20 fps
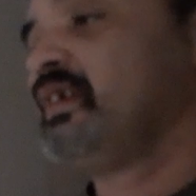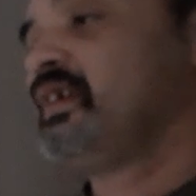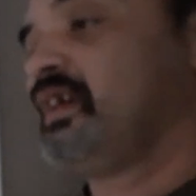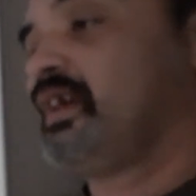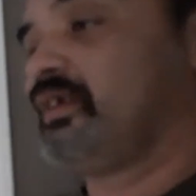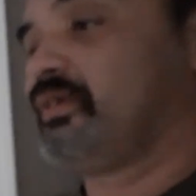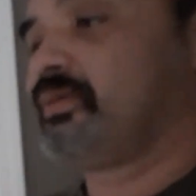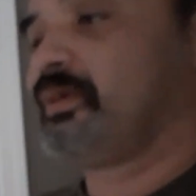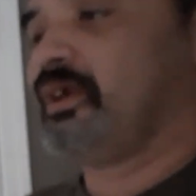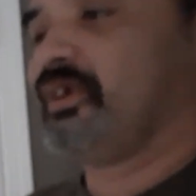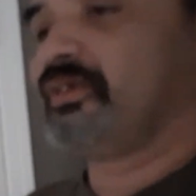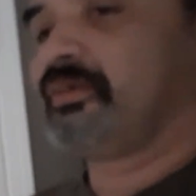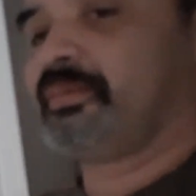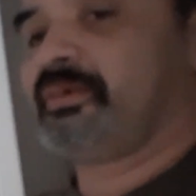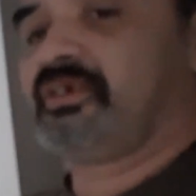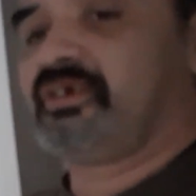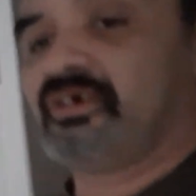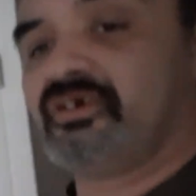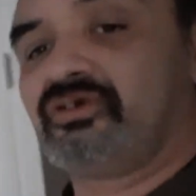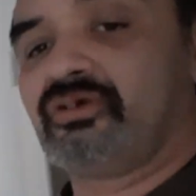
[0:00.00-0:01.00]
as well as a
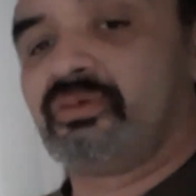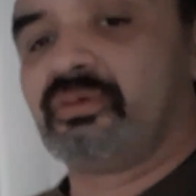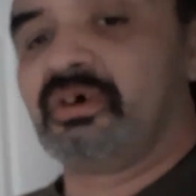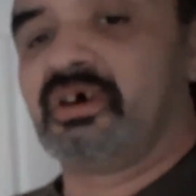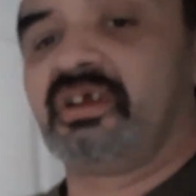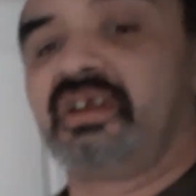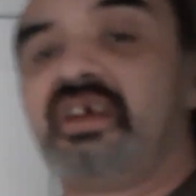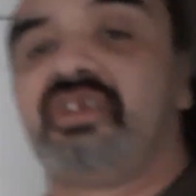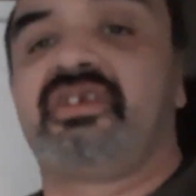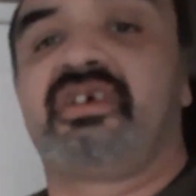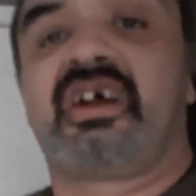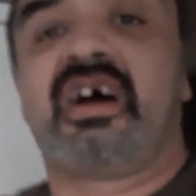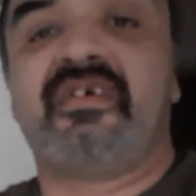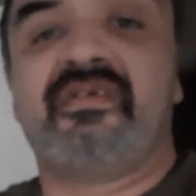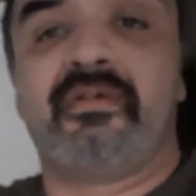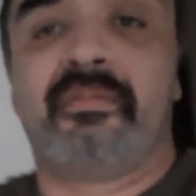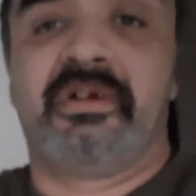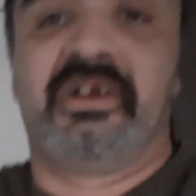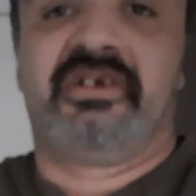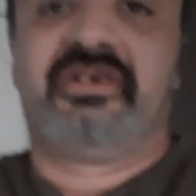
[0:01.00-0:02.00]
potential run at the
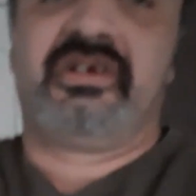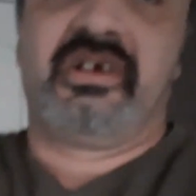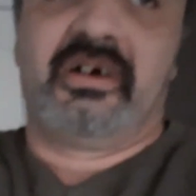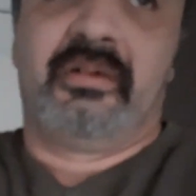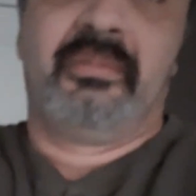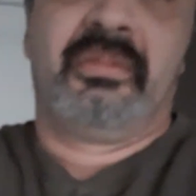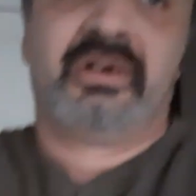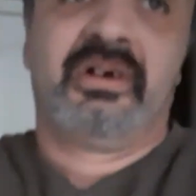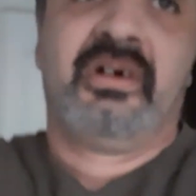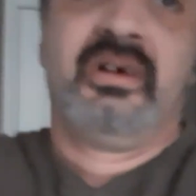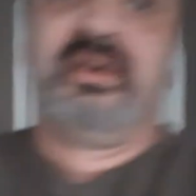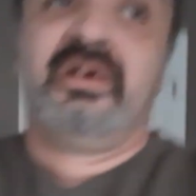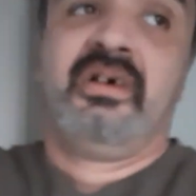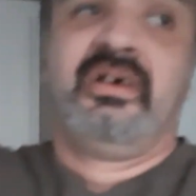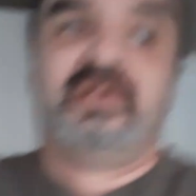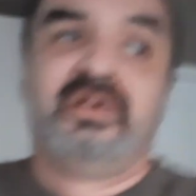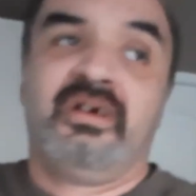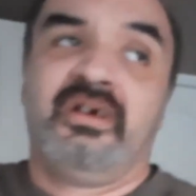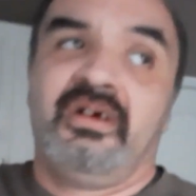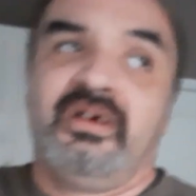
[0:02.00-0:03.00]
governmentship.
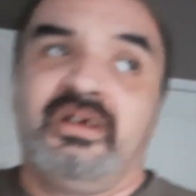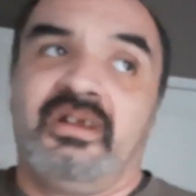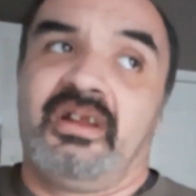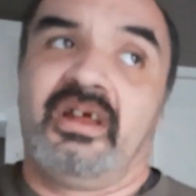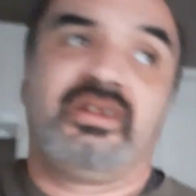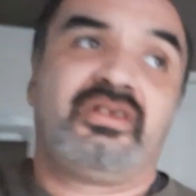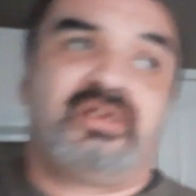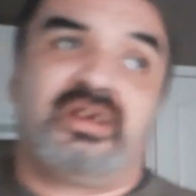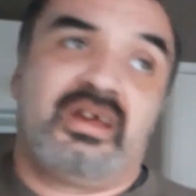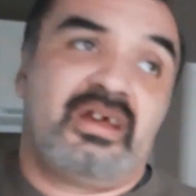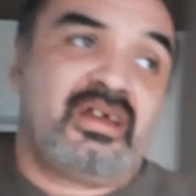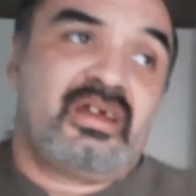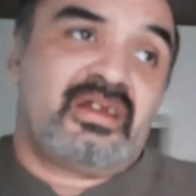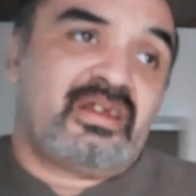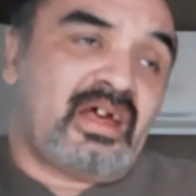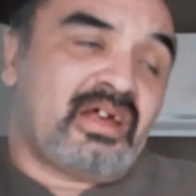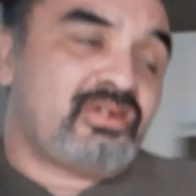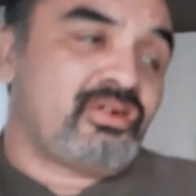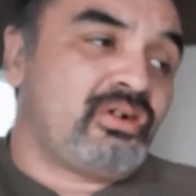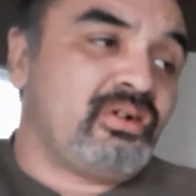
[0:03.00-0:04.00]
That's and
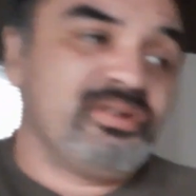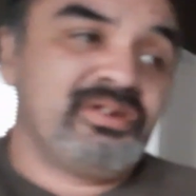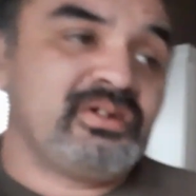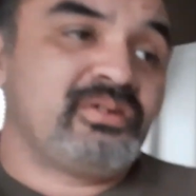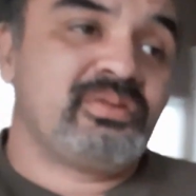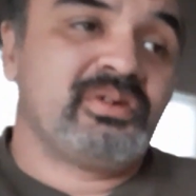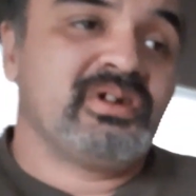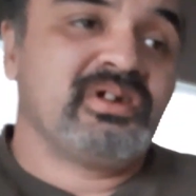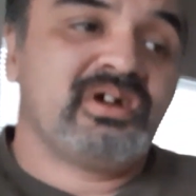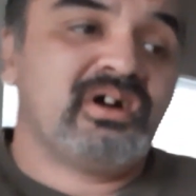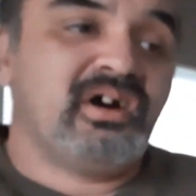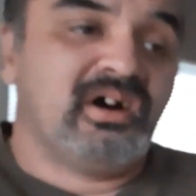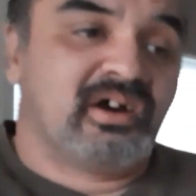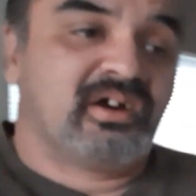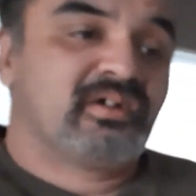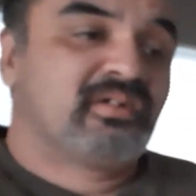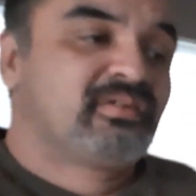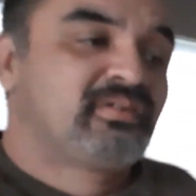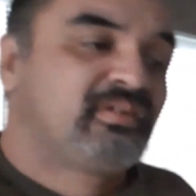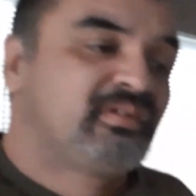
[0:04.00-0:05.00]
that's all these really are.
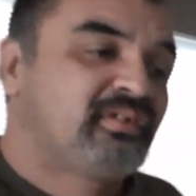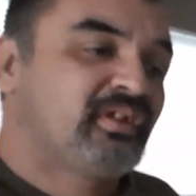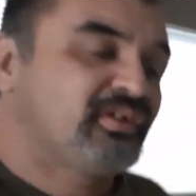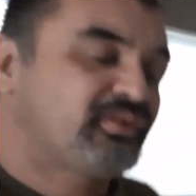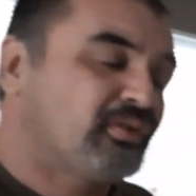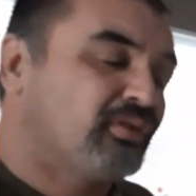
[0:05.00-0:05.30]
That's